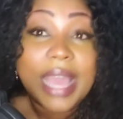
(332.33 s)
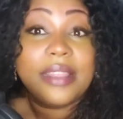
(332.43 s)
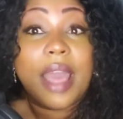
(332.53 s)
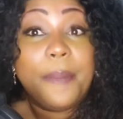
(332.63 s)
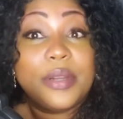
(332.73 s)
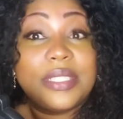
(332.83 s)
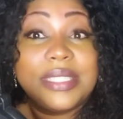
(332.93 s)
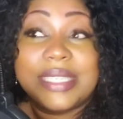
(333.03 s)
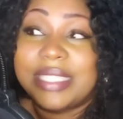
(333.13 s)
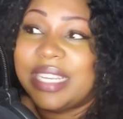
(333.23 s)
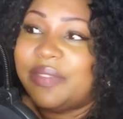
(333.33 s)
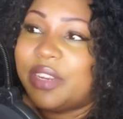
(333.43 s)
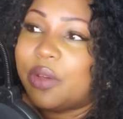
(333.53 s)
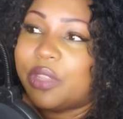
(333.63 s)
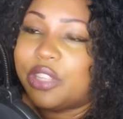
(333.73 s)
And that person doesn't
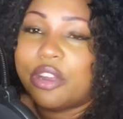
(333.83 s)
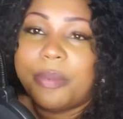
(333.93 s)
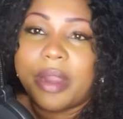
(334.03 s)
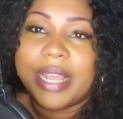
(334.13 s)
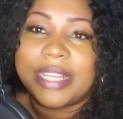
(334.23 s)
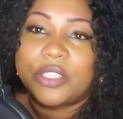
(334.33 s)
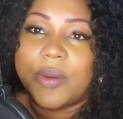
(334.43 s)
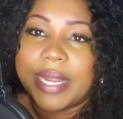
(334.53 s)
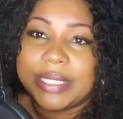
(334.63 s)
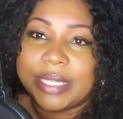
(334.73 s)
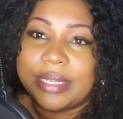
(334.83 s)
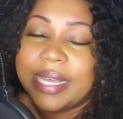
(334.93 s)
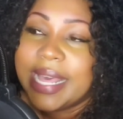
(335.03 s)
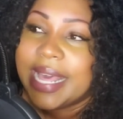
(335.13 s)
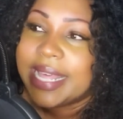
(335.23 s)
even know. The third party has no idea
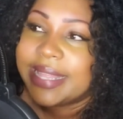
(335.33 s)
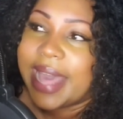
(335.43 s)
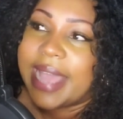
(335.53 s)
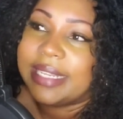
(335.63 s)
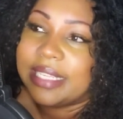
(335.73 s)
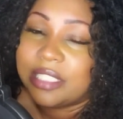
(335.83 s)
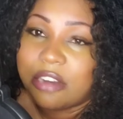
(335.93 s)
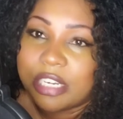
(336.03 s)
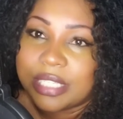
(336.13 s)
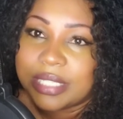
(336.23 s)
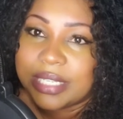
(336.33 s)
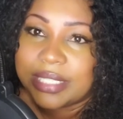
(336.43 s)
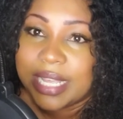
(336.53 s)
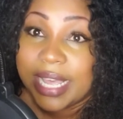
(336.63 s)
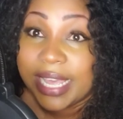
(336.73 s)
that this
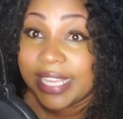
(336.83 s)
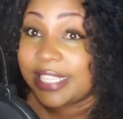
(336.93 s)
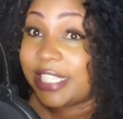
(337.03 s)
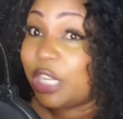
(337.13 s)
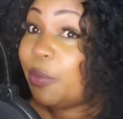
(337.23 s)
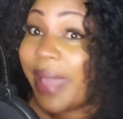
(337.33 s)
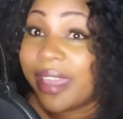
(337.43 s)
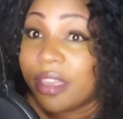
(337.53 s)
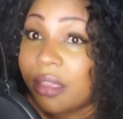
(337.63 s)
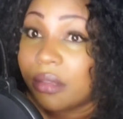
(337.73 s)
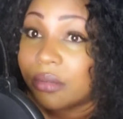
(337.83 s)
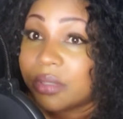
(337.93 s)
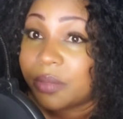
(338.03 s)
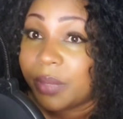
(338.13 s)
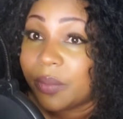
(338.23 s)
narcissist is still begging you
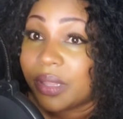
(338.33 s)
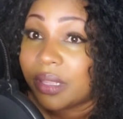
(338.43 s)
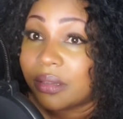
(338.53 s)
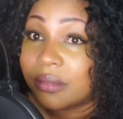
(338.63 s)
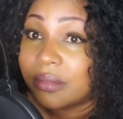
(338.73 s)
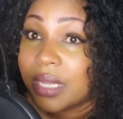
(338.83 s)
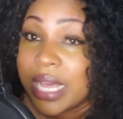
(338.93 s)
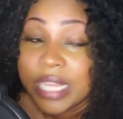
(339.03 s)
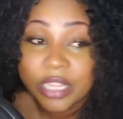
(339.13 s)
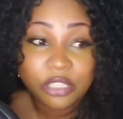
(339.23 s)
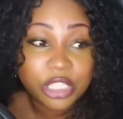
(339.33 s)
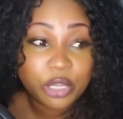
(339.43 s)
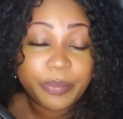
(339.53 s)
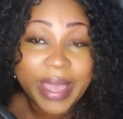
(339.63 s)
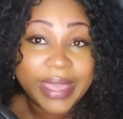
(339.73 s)
to be with you. They're
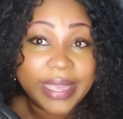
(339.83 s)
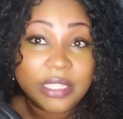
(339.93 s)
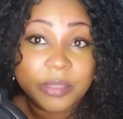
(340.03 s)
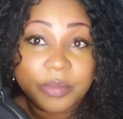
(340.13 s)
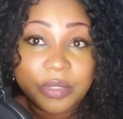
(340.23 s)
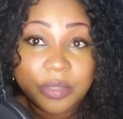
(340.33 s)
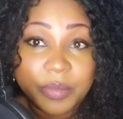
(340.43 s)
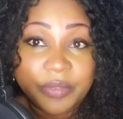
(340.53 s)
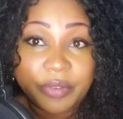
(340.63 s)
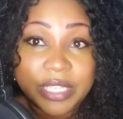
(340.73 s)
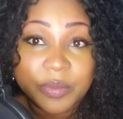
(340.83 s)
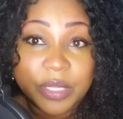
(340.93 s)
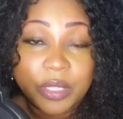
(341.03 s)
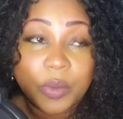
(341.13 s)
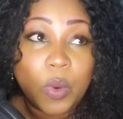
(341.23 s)
still begging to be friends
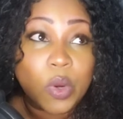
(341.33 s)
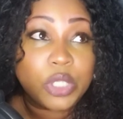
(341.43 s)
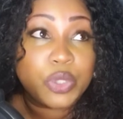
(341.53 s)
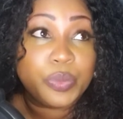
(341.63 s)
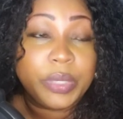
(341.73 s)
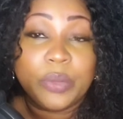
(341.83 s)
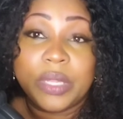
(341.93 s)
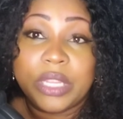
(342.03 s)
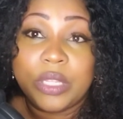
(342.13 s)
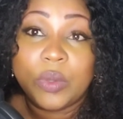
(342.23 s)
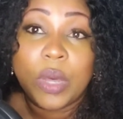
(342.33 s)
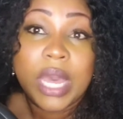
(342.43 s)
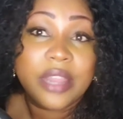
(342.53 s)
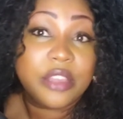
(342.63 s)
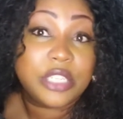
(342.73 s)
with you or to be with you.
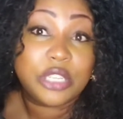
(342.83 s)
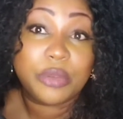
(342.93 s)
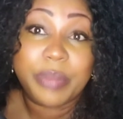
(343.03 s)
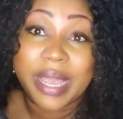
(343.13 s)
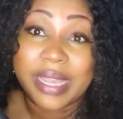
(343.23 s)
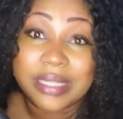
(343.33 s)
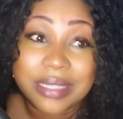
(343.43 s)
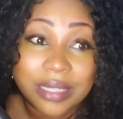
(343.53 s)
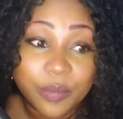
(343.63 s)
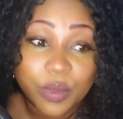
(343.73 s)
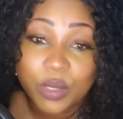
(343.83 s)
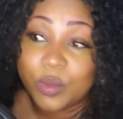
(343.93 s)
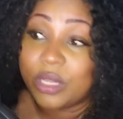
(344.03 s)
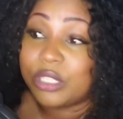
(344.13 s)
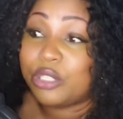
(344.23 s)
They're still begging to live with
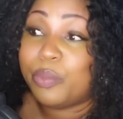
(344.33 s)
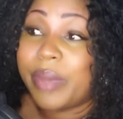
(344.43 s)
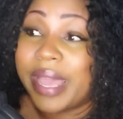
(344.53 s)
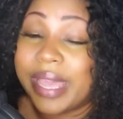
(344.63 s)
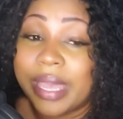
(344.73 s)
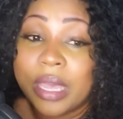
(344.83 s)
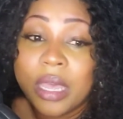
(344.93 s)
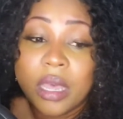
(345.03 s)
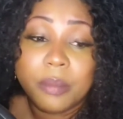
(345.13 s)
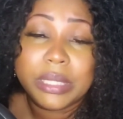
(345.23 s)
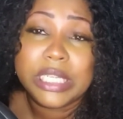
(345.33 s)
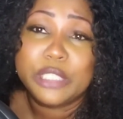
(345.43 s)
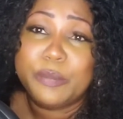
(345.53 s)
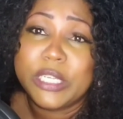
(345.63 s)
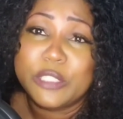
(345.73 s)
you. They're still begging,
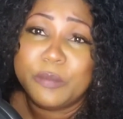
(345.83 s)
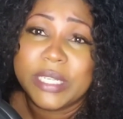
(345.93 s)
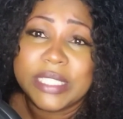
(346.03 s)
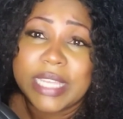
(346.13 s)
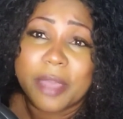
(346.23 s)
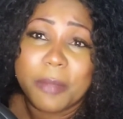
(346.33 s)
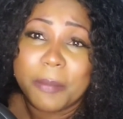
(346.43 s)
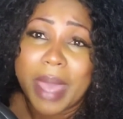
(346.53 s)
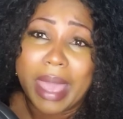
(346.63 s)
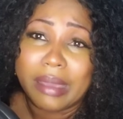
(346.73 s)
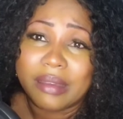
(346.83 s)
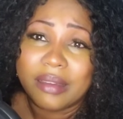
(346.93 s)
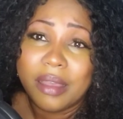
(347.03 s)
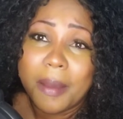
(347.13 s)
please, please, please take me back.